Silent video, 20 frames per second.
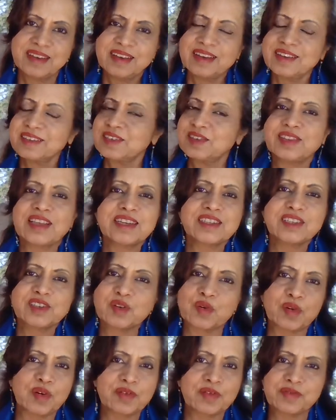So that's
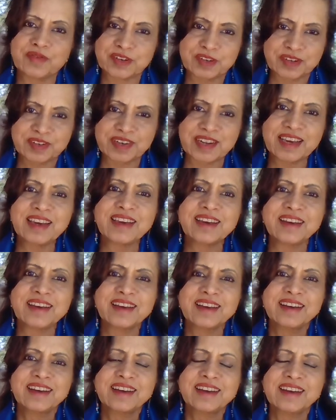all for today.
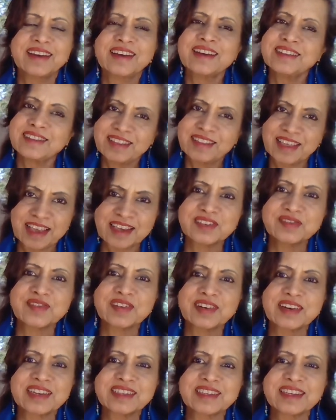Thanks for
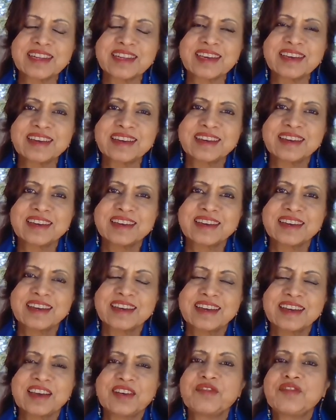listening.
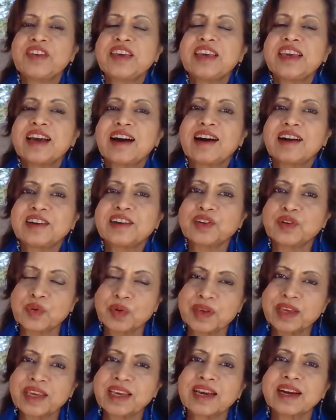We are
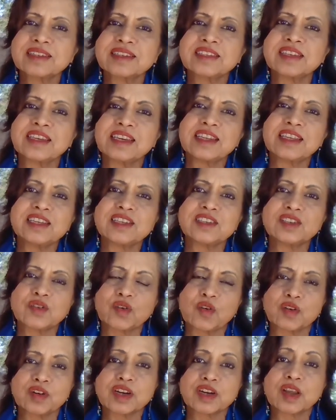doing a series
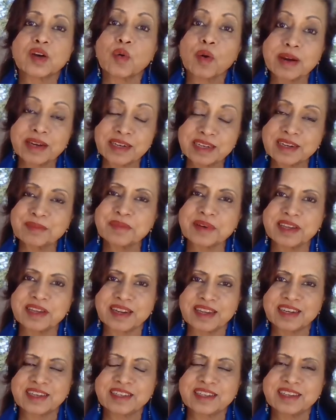on quantum
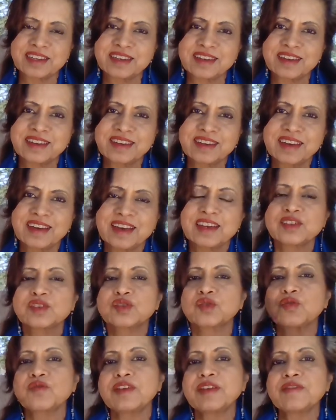creation.
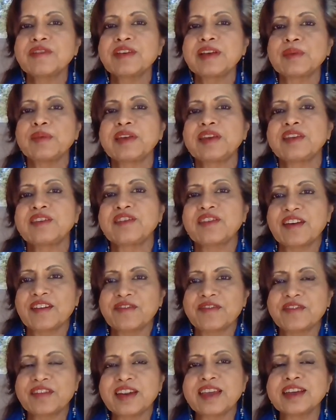So we will be
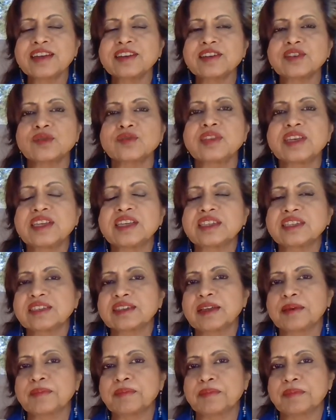referring to these
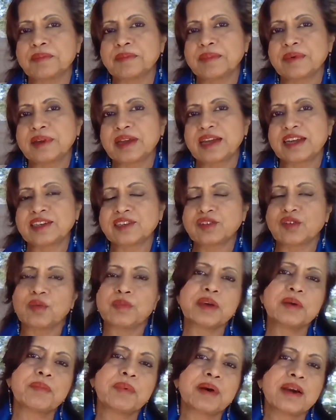
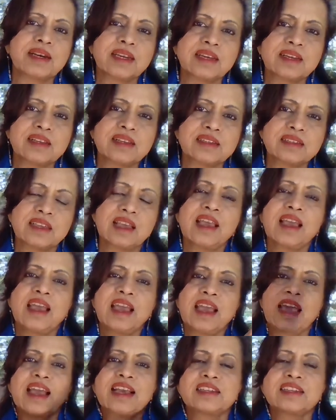subatomic particles
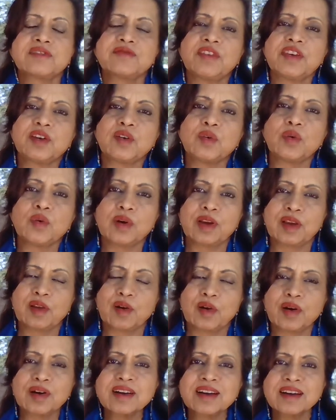as we go
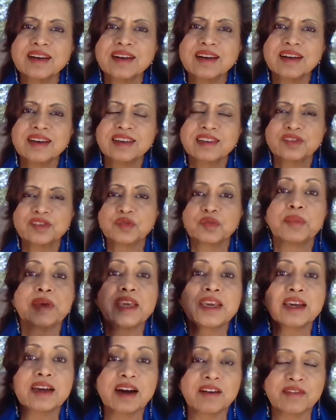along to
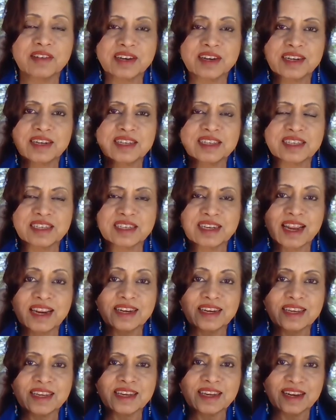make our
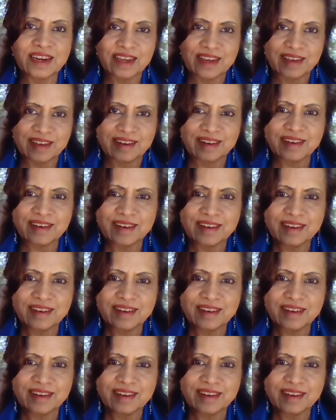understanding clearer.